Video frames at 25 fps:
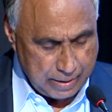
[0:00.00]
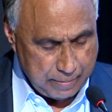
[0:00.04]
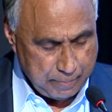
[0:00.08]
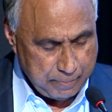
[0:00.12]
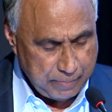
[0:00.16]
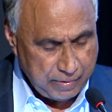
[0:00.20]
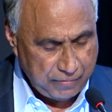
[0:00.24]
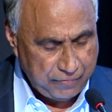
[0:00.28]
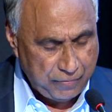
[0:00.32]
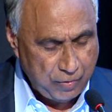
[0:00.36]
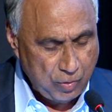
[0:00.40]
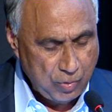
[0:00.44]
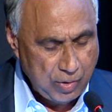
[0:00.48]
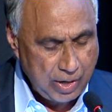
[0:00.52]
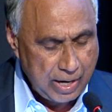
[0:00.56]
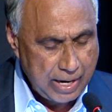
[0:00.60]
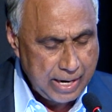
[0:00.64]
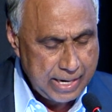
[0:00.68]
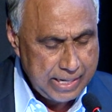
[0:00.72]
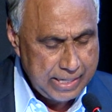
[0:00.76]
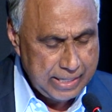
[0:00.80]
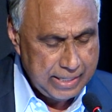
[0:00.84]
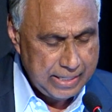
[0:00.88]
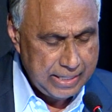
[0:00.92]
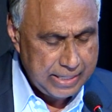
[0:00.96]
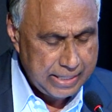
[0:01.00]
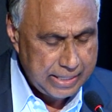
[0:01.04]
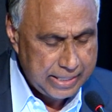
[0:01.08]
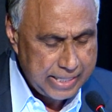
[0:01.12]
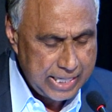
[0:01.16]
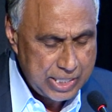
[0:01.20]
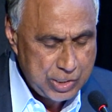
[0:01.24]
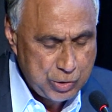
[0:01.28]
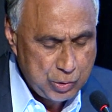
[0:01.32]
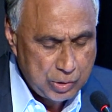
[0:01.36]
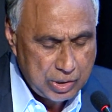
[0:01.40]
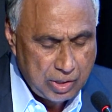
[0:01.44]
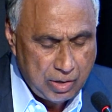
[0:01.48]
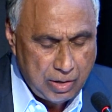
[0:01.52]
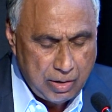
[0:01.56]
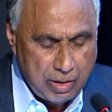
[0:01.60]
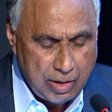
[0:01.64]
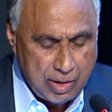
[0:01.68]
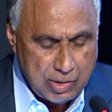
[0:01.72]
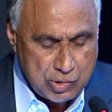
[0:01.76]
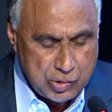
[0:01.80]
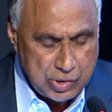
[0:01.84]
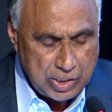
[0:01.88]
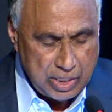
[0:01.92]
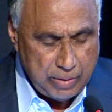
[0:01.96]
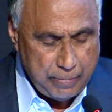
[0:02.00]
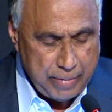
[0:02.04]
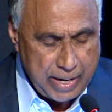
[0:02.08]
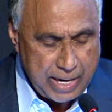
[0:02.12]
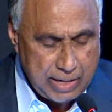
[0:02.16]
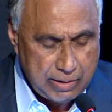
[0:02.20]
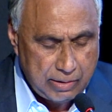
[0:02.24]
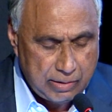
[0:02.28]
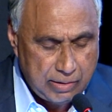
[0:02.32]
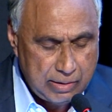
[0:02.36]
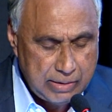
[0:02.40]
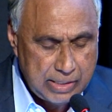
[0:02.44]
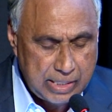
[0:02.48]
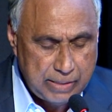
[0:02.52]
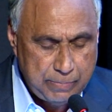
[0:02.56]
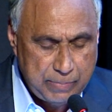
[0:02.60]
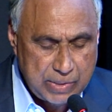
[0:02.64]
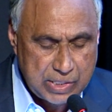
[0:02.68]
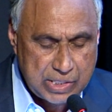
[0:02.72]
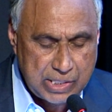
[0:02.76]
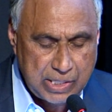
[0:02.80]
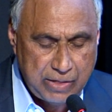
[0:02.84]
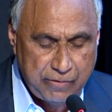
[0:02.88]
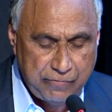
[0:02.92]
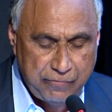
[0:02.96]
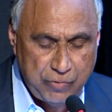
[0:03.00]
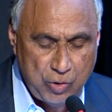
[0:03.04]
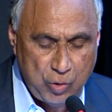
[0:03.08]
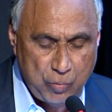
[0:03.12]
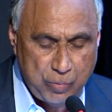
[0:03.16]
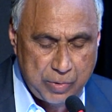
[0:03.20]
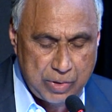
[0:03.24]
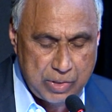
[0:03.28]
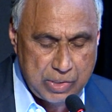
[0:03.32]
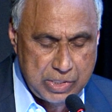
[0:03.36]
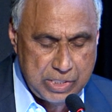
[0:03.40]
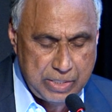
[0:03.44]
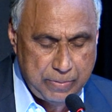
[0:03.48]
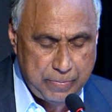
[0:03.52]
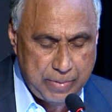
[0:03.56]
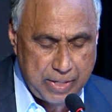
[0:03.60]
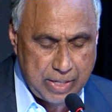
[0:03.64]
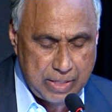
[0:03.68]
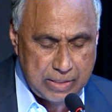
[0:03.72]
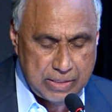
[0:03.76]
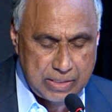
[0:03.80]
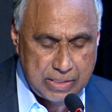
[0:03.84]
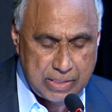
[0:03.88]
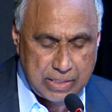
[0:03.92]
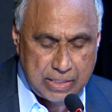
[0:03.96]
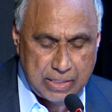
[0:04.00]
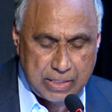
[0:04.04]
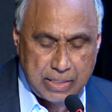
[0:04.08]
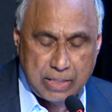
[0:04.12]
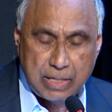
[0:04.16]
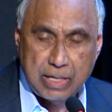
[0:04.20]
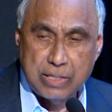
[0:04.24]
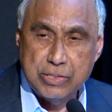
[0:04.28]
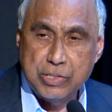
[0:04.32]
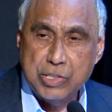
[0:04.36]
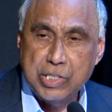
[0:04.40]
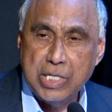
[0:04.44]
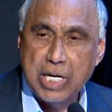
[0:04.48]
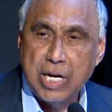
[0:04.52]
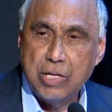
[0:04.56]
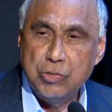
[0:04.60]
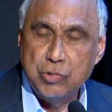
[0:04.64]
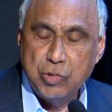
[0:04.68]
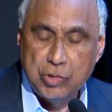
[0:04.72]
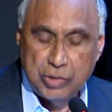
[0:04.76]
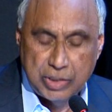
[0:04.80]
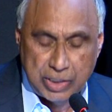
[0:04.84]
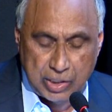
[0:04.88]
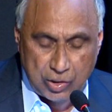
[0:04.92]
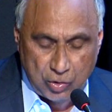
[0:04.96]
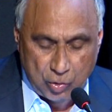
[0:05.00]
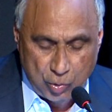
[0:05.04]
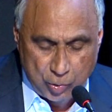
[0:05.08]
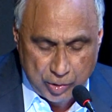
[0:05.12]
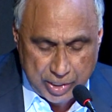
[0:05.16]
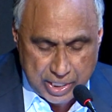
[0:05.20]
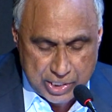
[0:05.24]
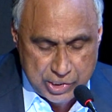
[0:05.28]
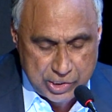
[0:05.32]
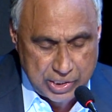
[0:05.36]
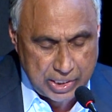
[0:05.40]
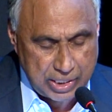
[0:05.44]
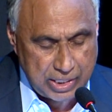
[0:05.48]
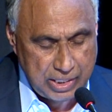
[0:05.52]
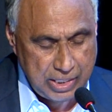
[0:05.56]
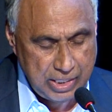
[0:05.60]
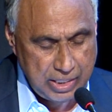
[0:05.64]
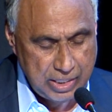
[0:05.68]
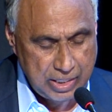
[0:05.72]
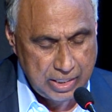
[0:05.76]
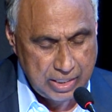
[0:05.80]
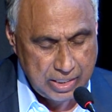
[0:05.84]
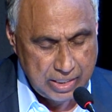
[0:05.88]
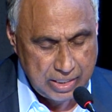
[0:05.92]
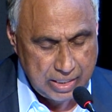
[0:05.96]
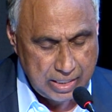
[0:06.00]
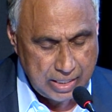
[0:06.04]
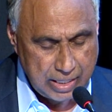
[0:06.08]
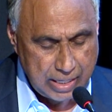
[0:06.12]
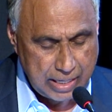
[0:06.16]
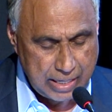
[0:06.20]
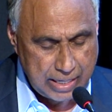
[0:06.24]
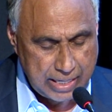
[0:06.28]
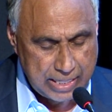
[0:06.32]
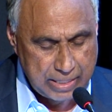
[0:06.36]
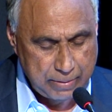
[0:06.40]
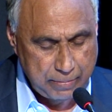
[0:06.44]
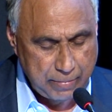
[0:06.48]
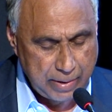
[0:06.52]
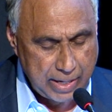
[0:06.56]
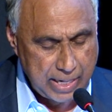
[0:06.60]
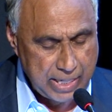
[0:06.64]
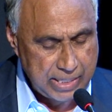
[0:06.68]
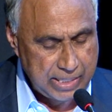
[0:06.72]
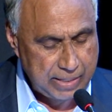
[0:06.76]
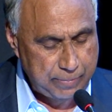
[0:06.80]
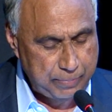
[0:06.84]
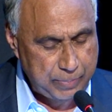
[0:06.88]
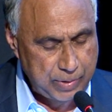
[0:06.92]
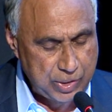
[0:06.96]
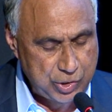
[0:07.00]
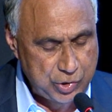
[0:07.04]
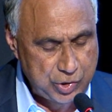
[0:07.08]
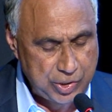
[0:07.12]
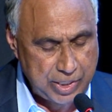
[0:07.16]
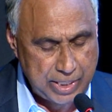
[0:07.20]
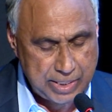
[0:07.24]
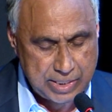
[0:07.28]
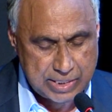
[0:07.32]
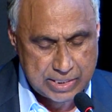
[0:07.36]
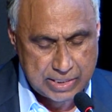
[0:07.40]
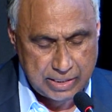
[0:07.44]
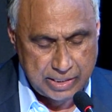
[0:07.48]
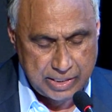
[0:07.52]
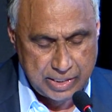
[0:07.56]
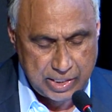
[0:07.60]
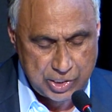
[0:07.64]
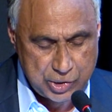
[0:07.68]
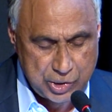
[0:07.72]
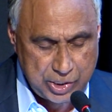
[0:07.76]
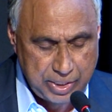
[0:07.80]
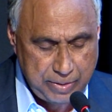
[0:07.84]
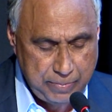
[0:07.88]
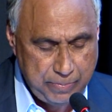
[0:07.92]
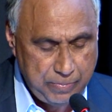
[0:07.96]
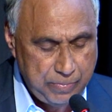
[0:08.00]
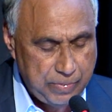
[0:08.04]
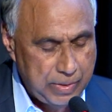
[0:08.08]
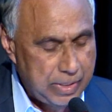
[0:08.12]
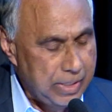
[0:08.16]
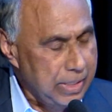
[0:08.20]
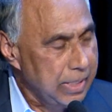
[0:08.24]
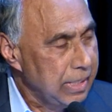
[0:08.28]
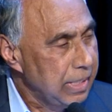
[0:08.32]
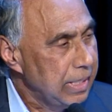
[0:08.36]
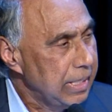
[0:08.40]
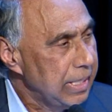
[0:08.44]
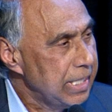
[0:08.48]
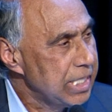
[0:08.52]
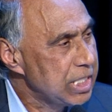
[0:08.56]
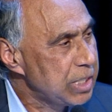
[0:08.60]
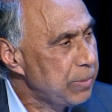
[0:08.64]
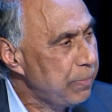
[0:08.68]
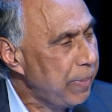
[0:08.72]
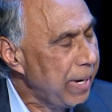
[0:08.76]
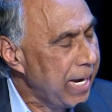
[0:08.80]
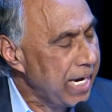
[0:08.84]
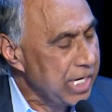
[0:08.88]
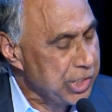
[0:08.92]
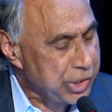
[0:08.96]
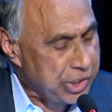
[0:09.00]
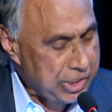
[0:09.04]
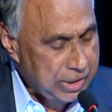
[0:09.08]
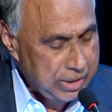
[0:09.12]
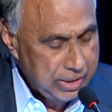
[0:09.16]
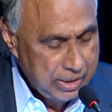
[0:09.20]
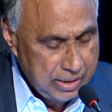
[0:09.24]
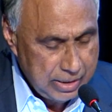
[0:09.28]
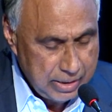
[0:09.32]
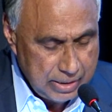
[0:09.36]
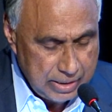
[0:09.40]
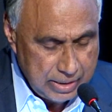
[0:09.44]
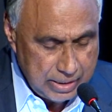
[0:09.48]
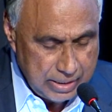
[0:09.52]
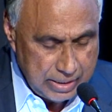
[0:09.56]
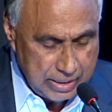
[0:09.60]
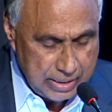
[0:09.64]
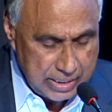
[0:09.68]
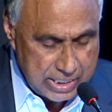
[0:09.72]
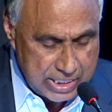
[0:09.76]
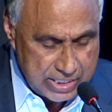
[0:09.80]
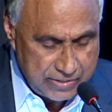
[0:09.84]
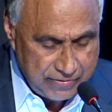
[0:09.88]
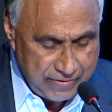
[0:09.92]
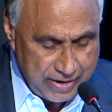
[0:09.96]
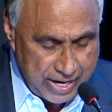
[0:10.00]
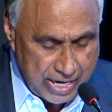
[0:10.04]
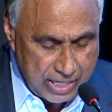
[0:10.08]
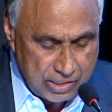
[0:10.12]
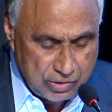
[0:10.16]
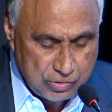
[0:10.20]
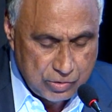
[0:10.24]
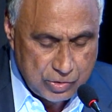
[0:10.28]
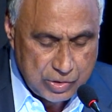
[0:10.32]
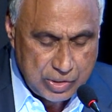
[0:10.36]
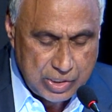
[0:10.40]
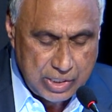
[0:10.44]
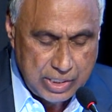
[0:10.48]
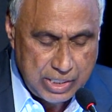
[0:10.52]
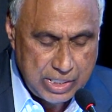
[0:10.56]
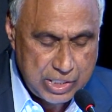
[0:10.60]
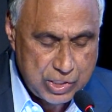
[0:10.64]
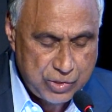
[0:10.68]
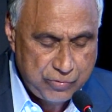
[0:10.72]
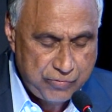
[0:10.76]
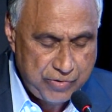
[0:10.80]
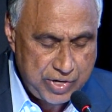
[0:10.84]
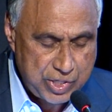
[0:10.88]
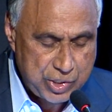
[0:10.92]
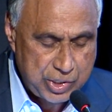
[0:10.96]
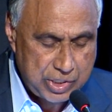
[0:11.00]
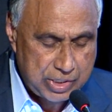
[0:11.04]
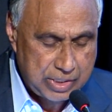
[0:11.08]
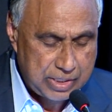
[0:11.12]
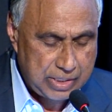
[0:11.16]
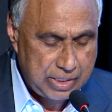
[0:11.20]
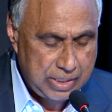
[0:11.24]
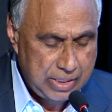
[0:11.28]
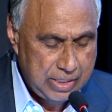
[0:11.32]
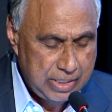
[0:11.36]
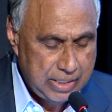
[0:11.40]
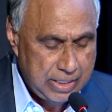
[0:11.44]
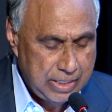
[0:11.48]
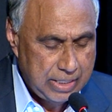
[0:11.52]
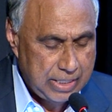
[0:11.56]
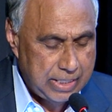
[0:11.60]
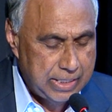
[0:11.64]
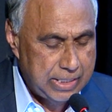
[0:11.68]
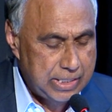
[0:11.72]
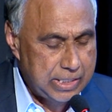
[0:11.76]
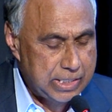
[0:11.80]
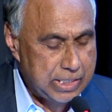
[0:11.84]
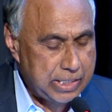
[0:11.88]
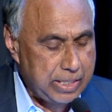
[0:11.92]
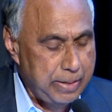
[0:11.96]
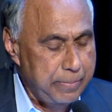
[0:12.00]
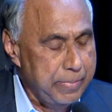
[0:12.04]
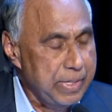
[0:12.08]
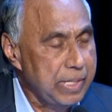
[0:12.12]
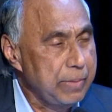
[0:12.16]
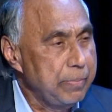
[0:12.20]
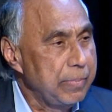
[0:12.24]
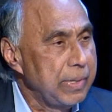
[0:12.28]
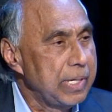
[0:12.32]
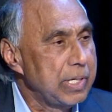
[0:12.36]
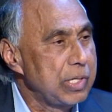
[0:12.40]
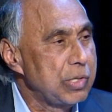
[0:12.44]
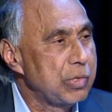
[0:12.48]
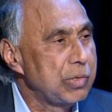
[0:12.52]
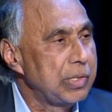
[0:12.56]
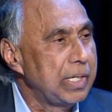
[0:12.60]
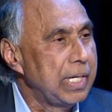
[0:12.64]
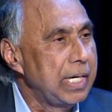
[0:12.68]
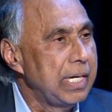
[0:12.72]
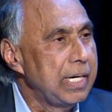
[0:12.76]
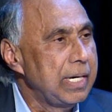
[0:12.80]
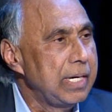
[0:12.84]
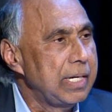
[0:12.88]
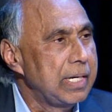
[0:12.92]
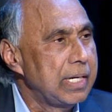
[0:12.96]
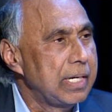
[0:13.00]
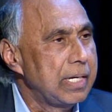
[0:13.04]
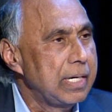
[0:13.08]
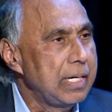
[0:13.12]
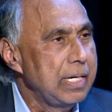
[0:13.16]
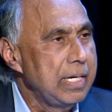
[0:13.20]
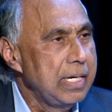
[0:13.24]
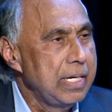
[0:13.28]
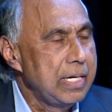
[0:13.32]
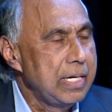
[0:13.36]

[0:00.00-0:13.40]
Before I get to the heart of the matter, let me say a few words about Sirajuddin Qureshi. I admire and appreciate his leadership, his passion, his values, his vision, and his commitment to the India